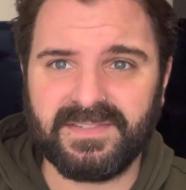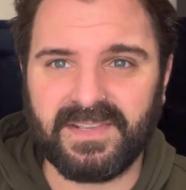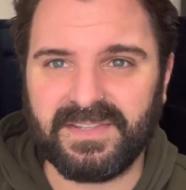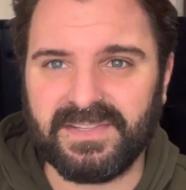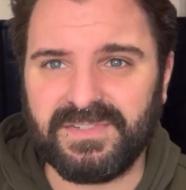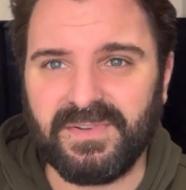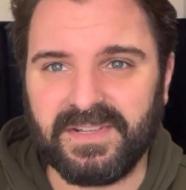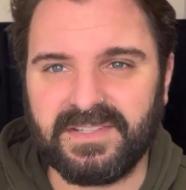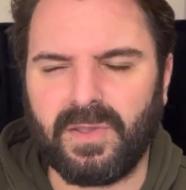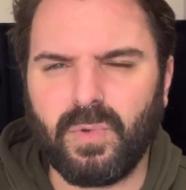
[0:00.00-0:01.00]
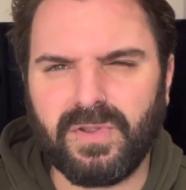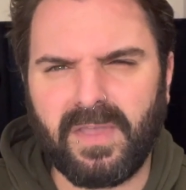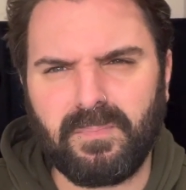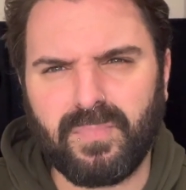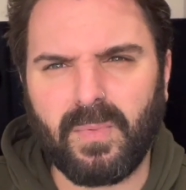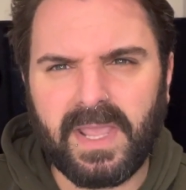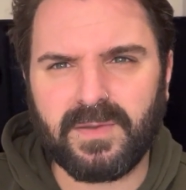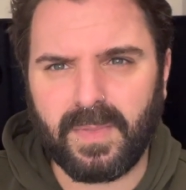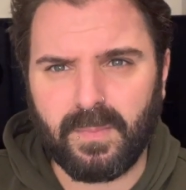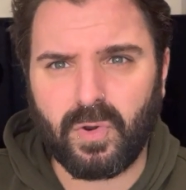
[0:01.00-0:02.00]
studied this unit, because I would have probably had a
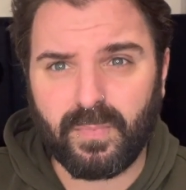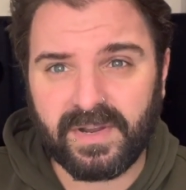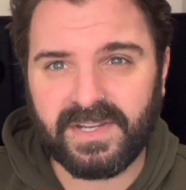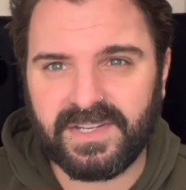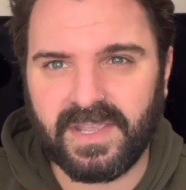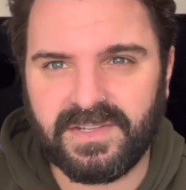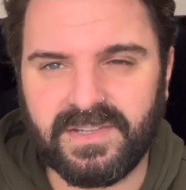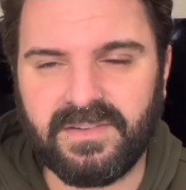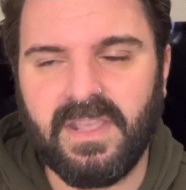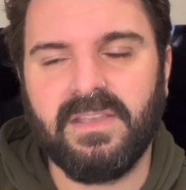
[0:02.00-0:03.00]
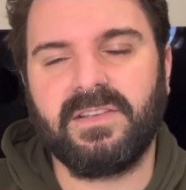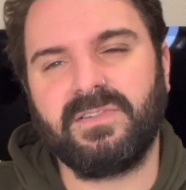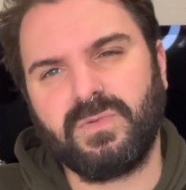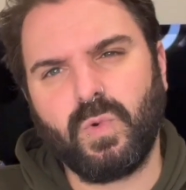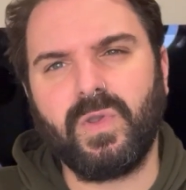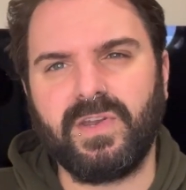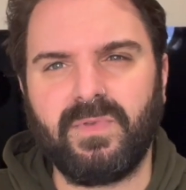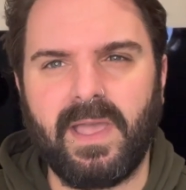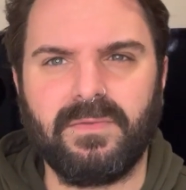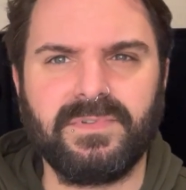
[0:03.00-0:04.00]
bit more appreciation, because I was walking
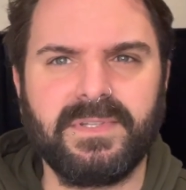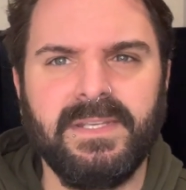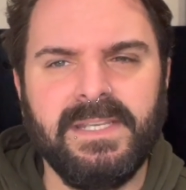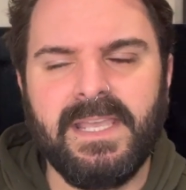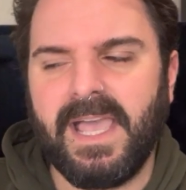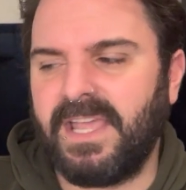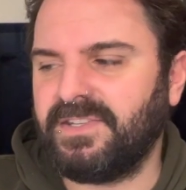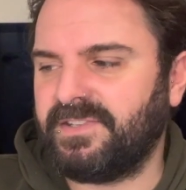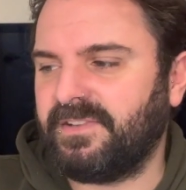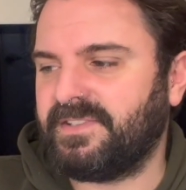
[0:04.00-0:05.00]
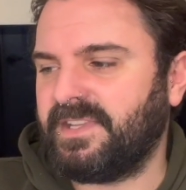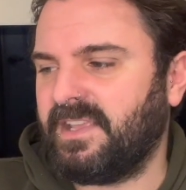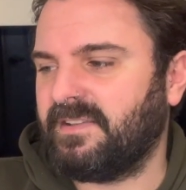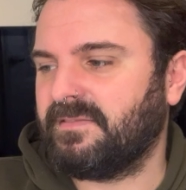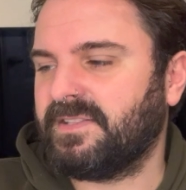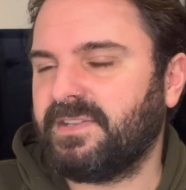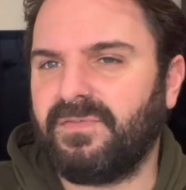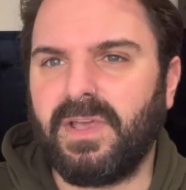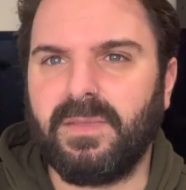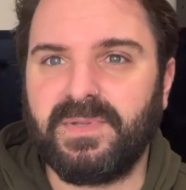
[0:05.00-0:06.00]
around and seeing stuff
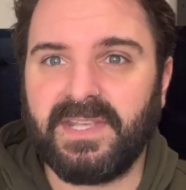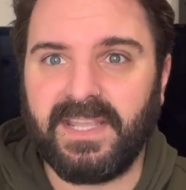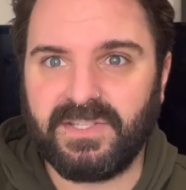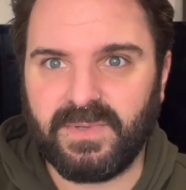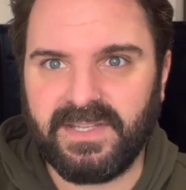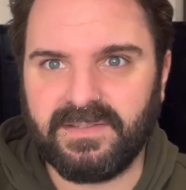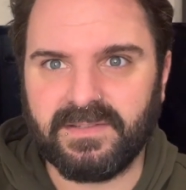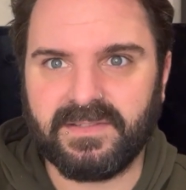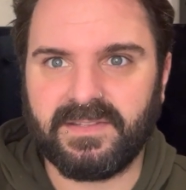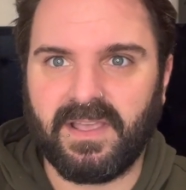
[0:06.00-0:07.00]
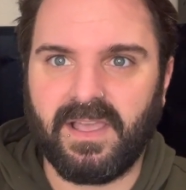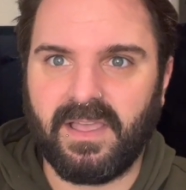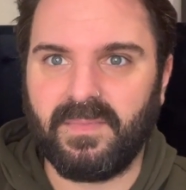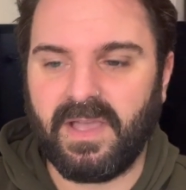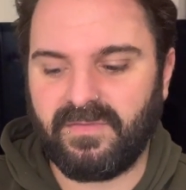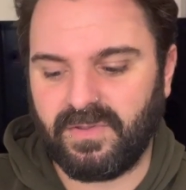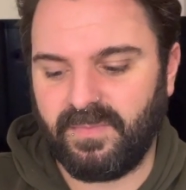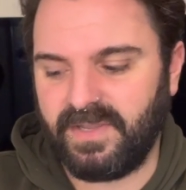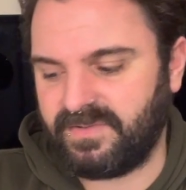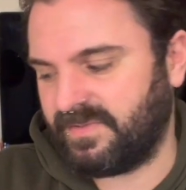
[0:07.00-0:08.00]
like the potato eaters. I haven't got a
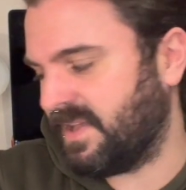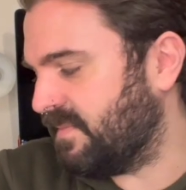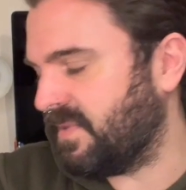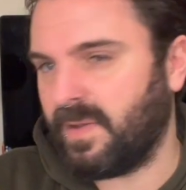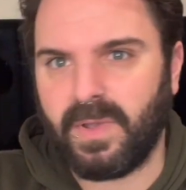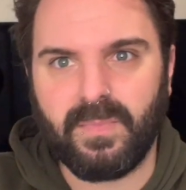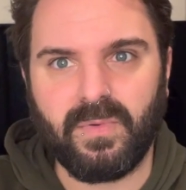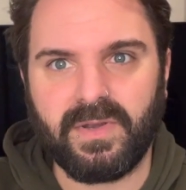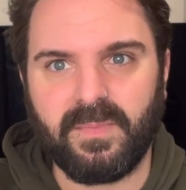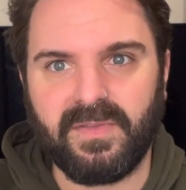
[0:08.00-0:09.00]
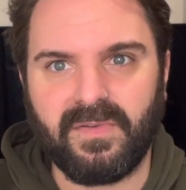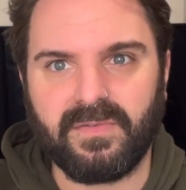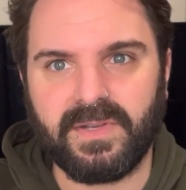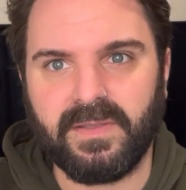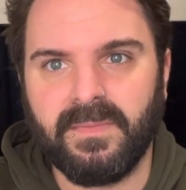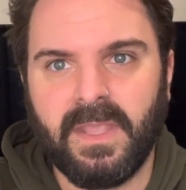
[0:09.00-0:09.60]
picture of that, but I might put one up if I've got it.